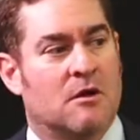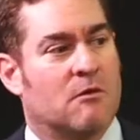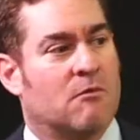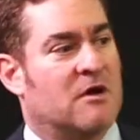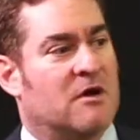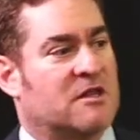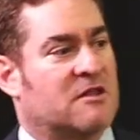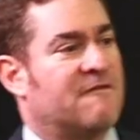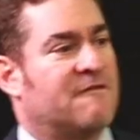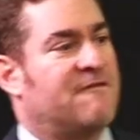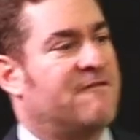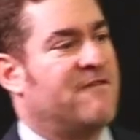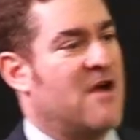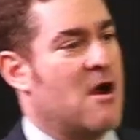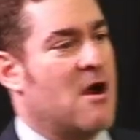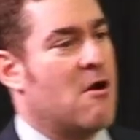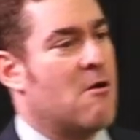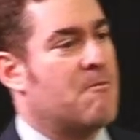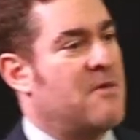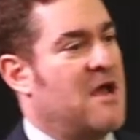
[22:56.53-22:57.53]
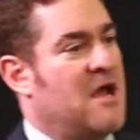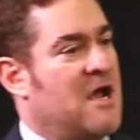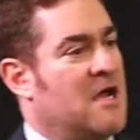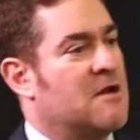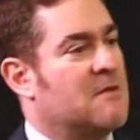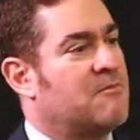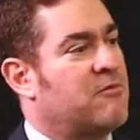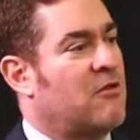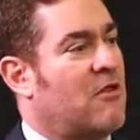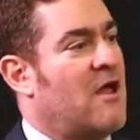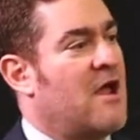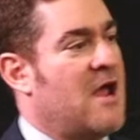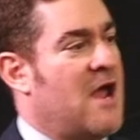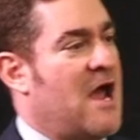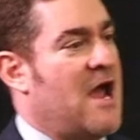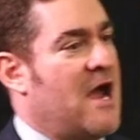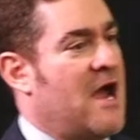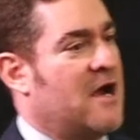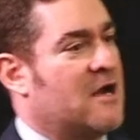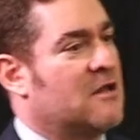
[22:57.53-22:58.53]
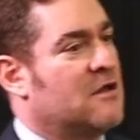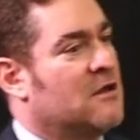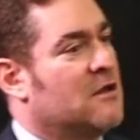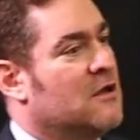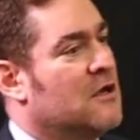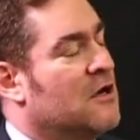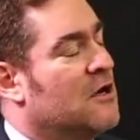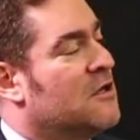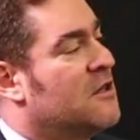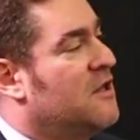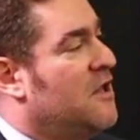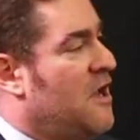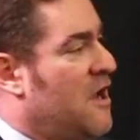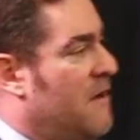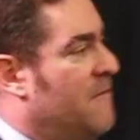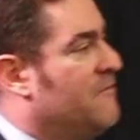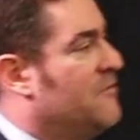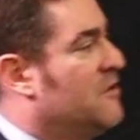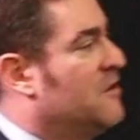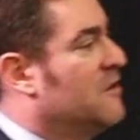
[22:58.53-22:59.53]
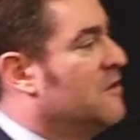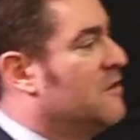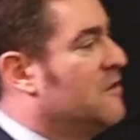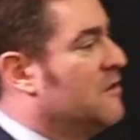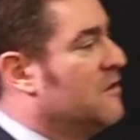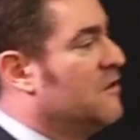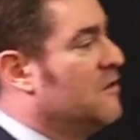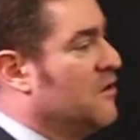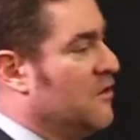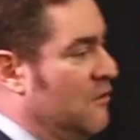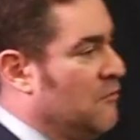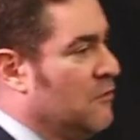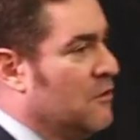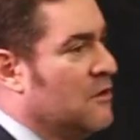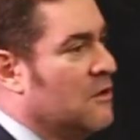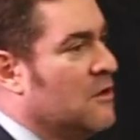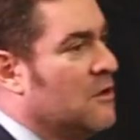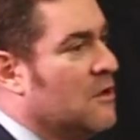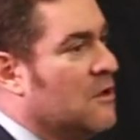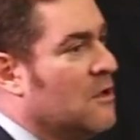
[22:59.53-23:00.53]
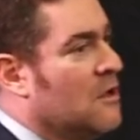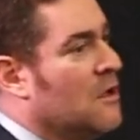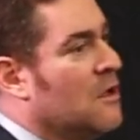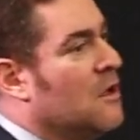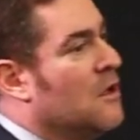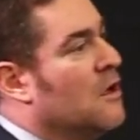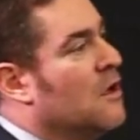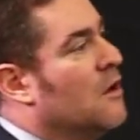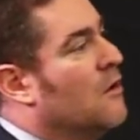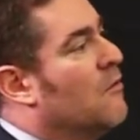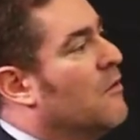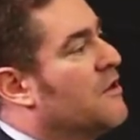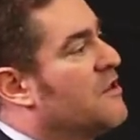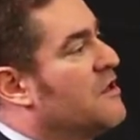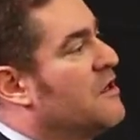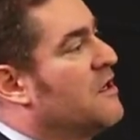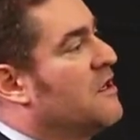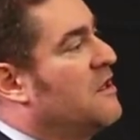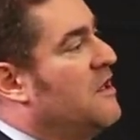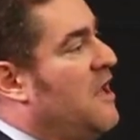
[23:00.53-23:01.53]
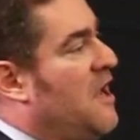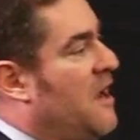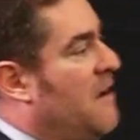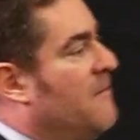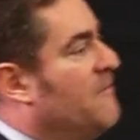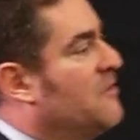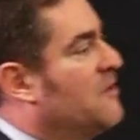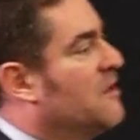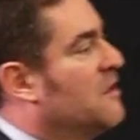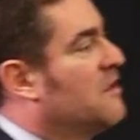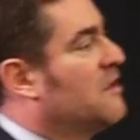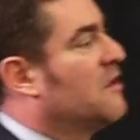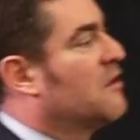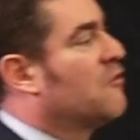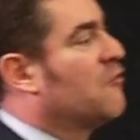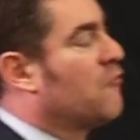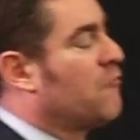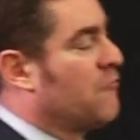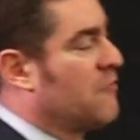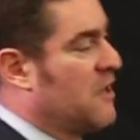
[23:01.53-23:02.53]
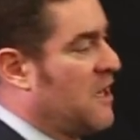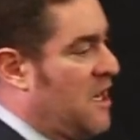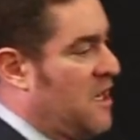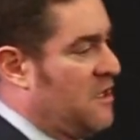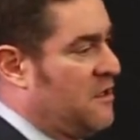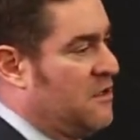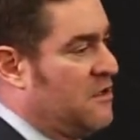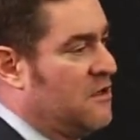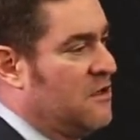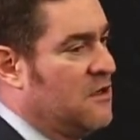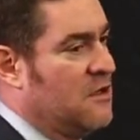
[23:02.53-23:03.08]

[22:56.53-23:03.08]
What the Fair Pay to Play Act attempted to do was it attempted to create